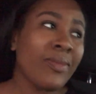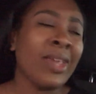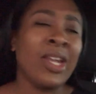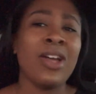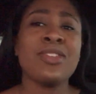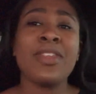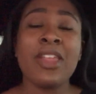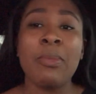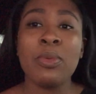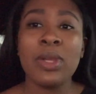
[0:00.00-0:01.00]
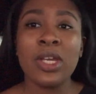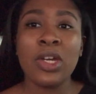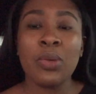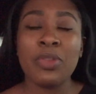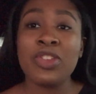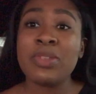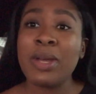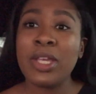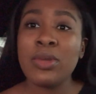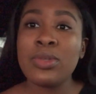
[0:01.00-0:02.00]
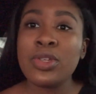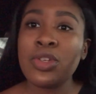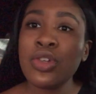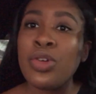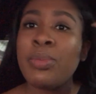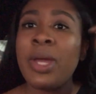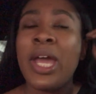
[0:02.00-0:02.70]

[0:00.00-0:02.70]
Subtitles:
And I also think that would be really good with just my YouTube